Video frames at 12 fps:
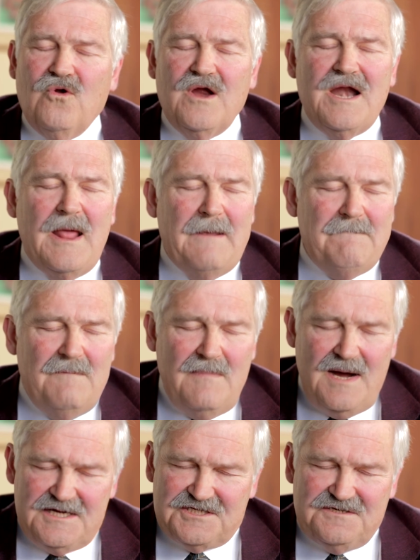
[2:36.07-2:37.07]
We're in a
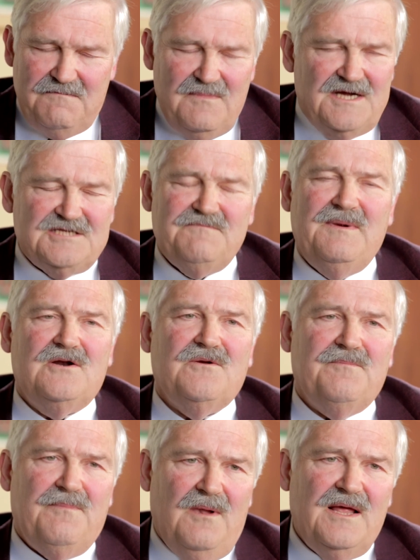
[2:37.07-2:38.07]
much, much
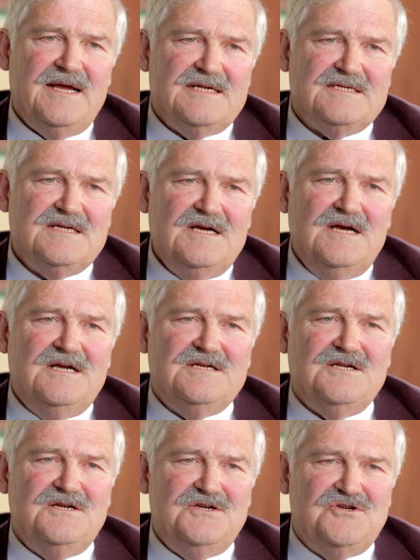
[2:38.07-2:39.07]
better place
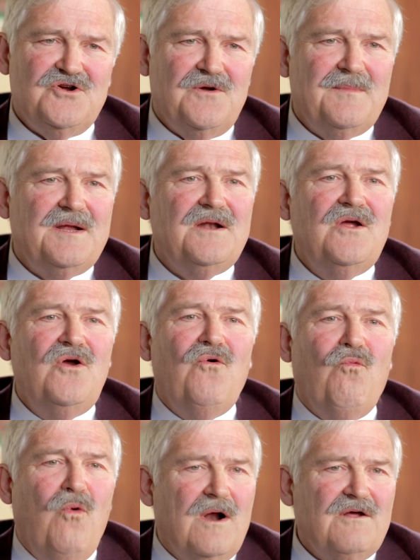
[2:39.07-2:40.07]
to determine
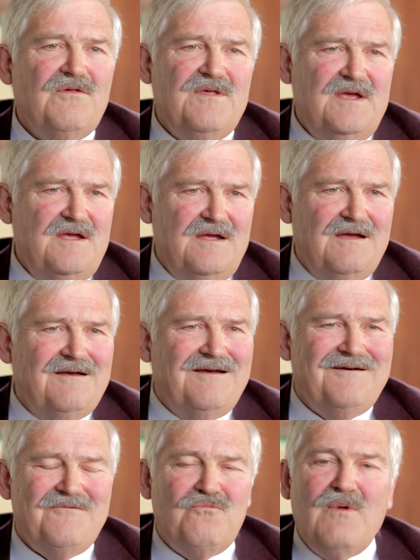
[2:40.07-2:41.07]
what are the
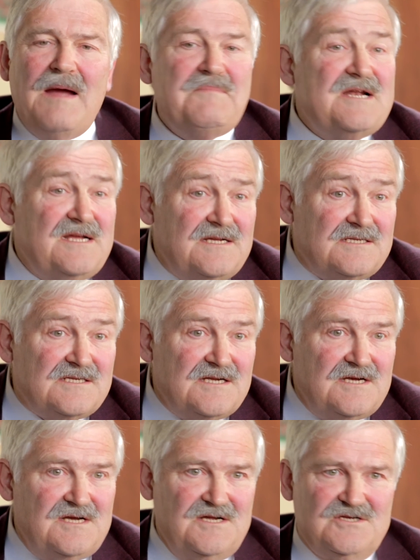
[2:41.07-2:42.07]
remedies
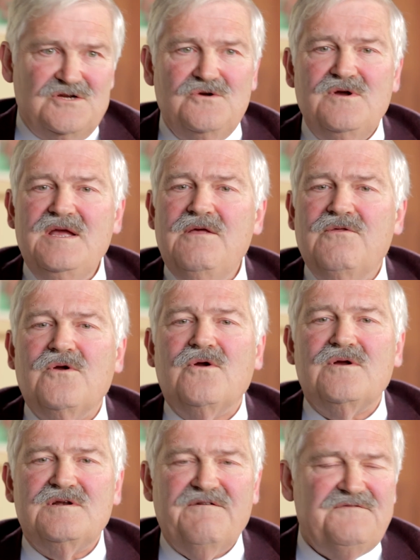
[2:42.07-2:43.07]
to
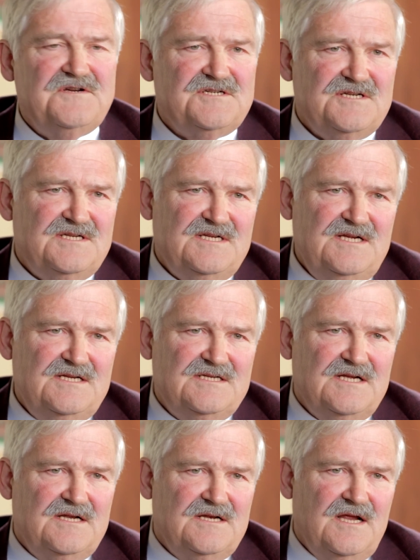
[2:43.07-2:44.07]
either
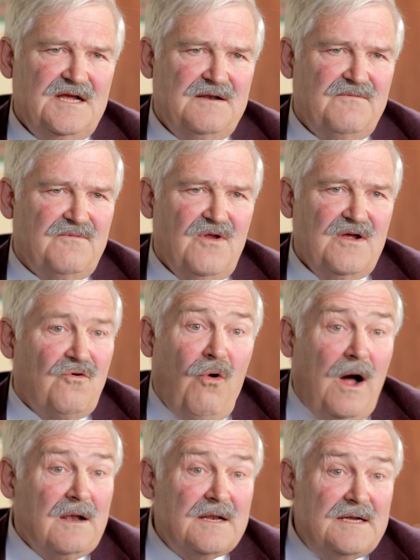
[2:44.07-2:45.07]
deficiencies in
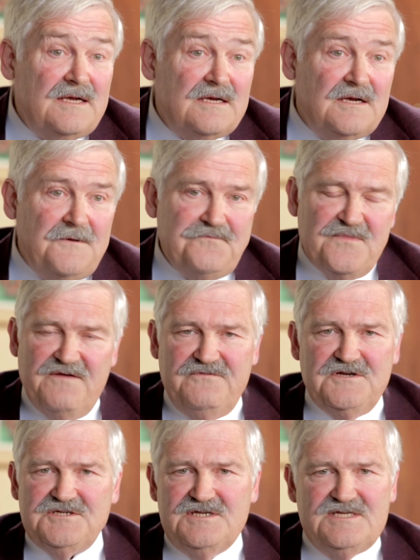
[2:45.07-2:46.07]
quality,
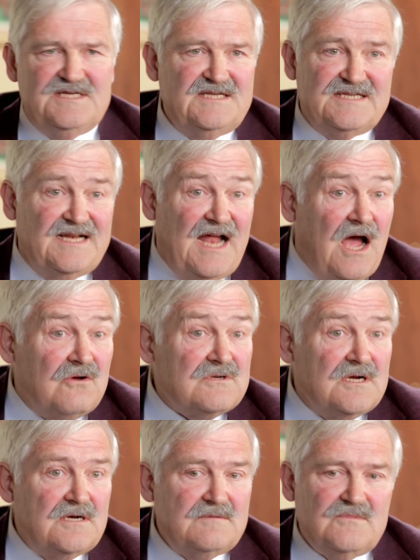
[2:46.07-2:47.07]
deficiencies in
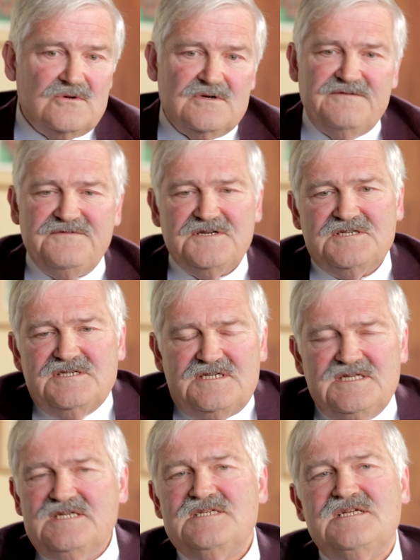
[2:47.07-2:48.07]
outcome, or
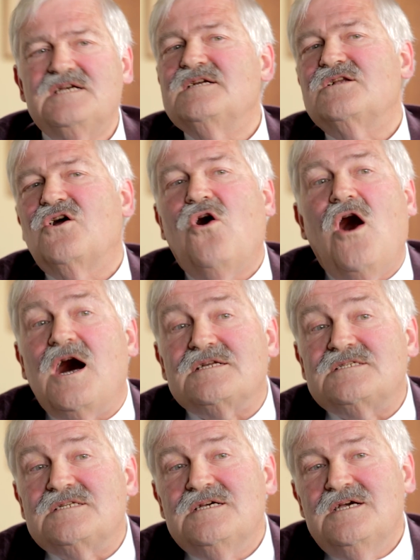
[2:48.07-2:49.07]
deficiencies in
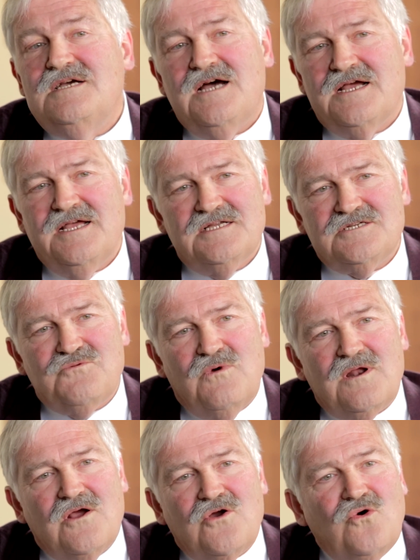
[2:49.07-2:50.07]
cost against
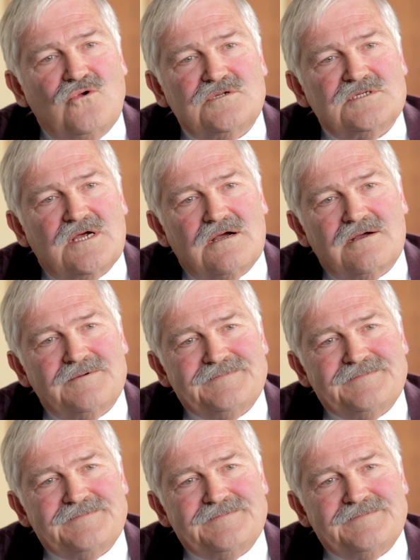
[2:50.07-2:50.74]
what our goals are.